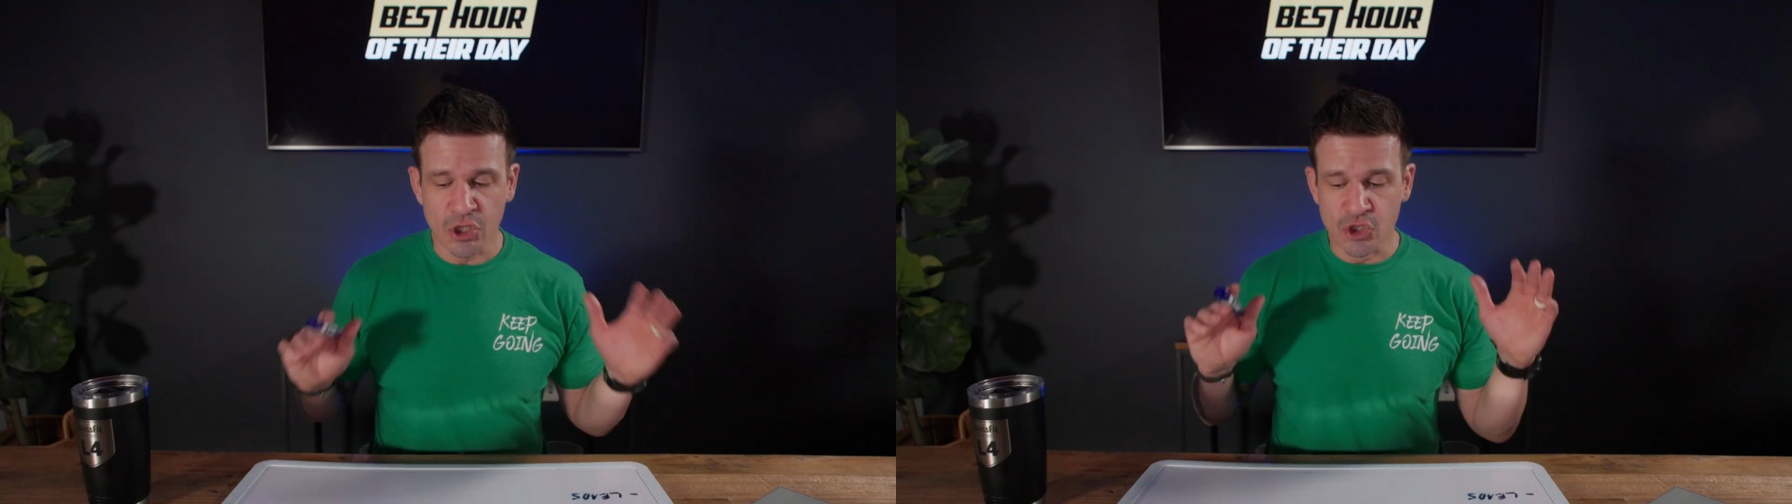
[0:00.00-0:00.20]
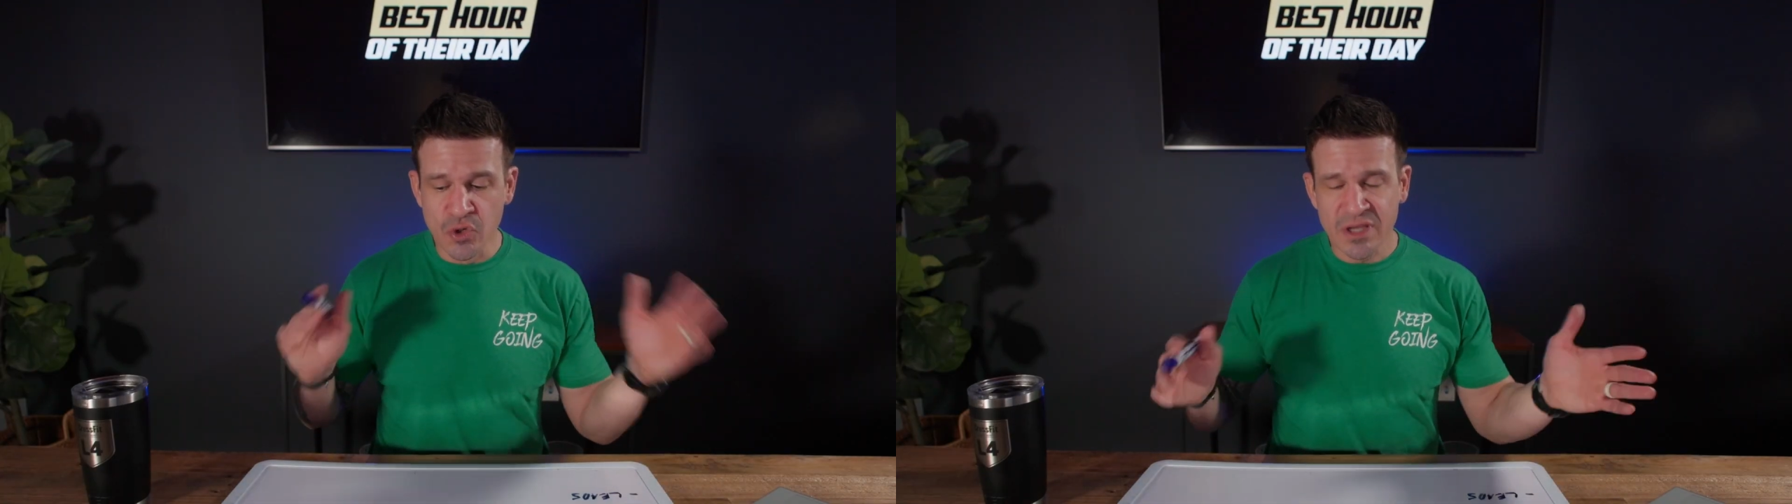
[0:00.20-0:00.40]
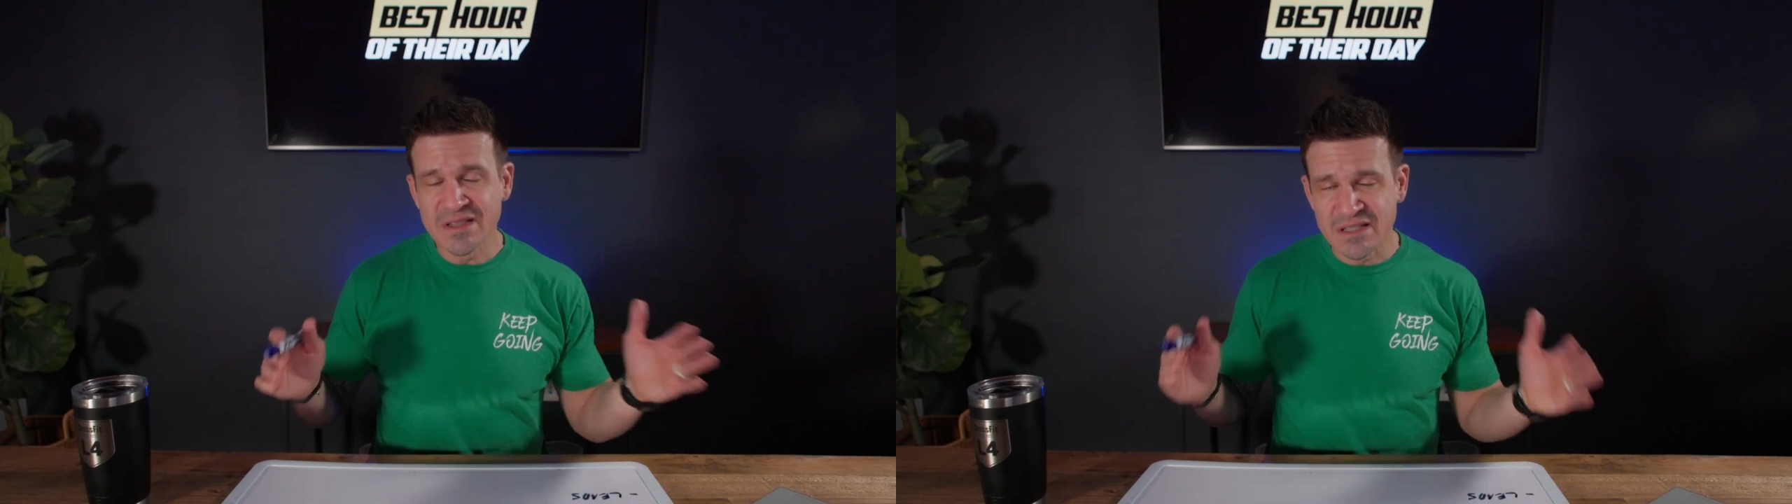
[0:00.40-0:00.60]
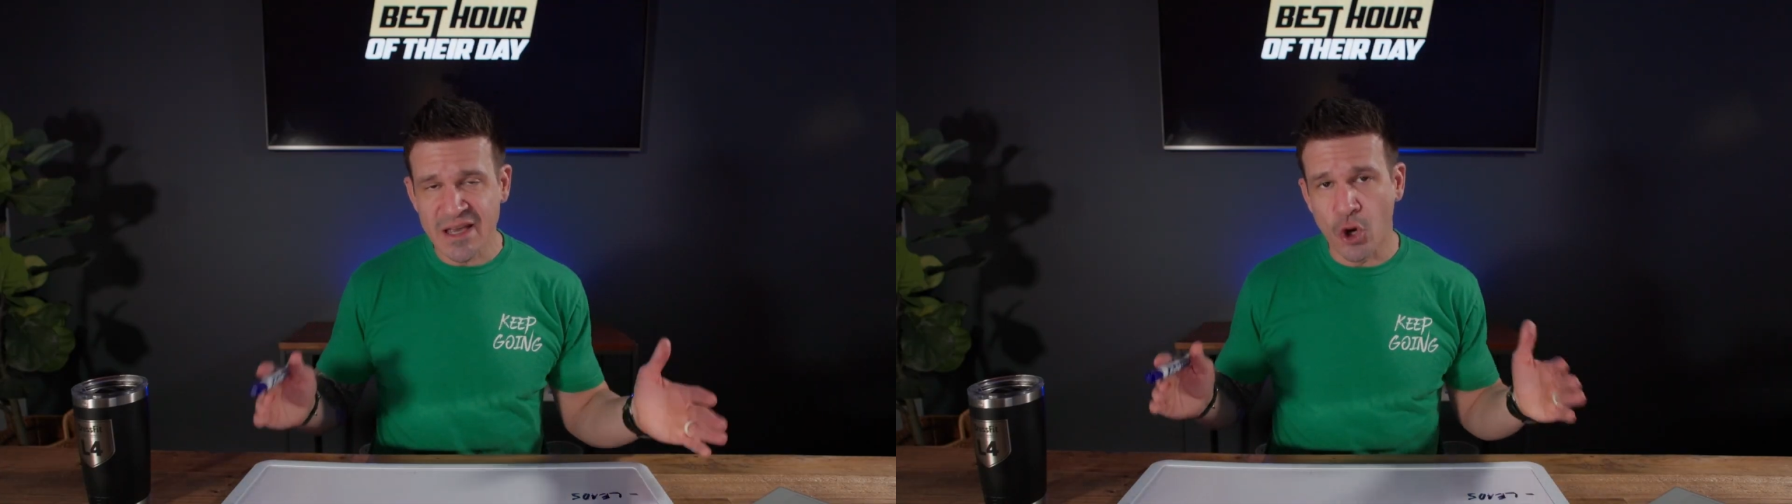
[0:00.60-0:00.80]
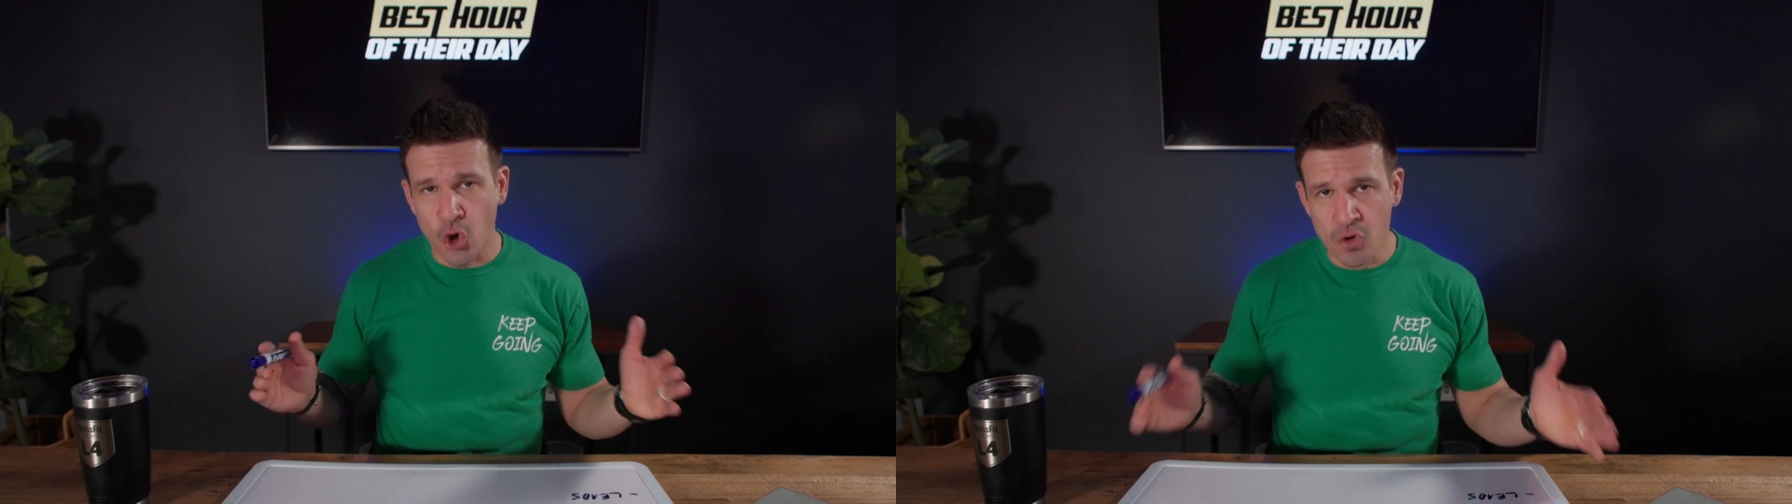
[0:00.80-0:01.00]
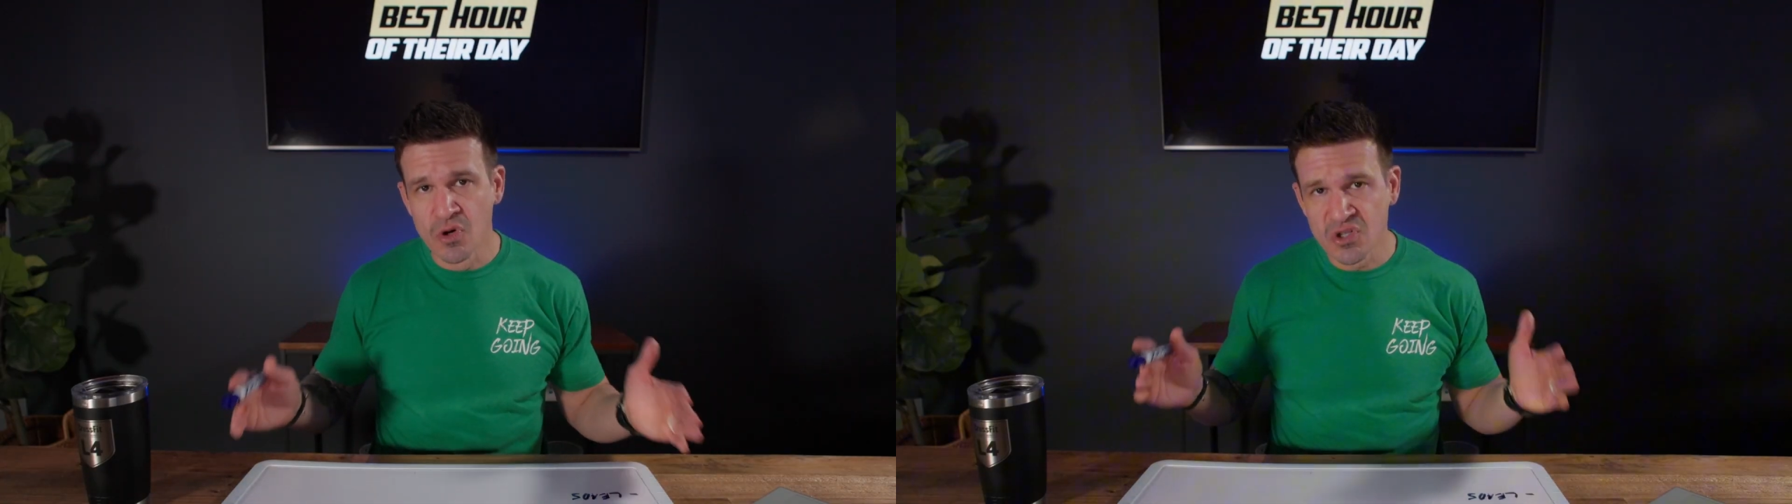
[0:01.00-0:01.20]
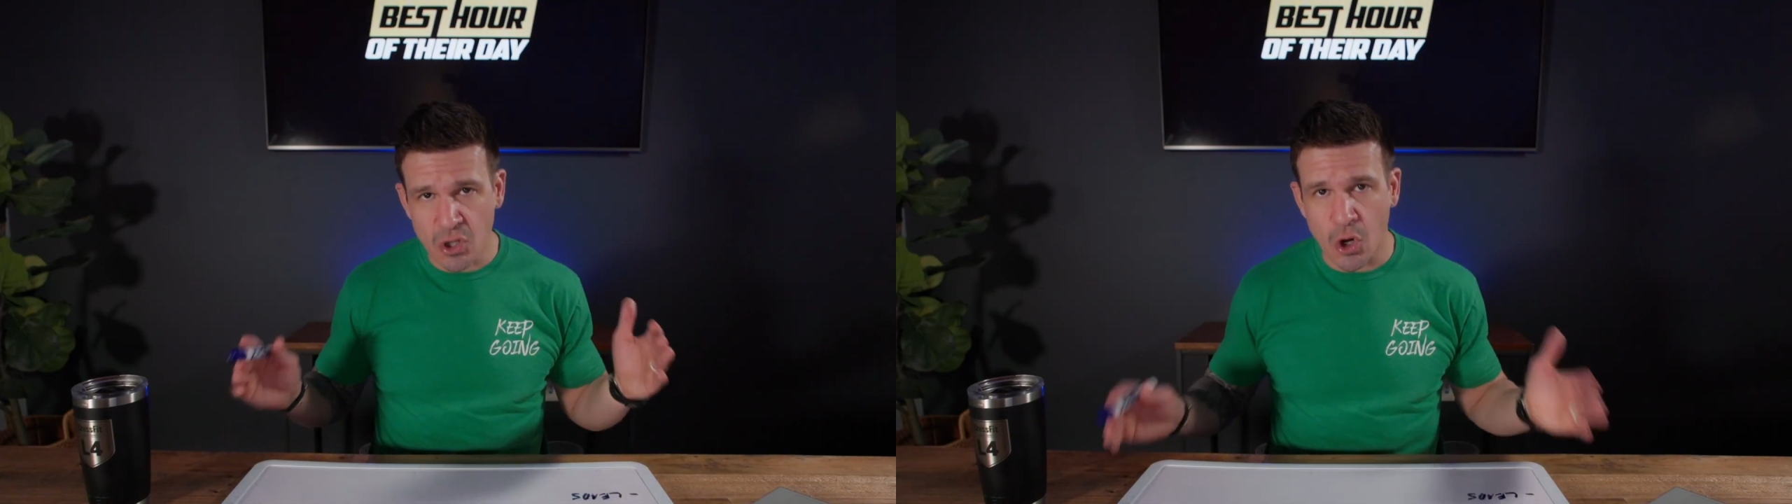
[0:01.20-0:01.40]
You can set almost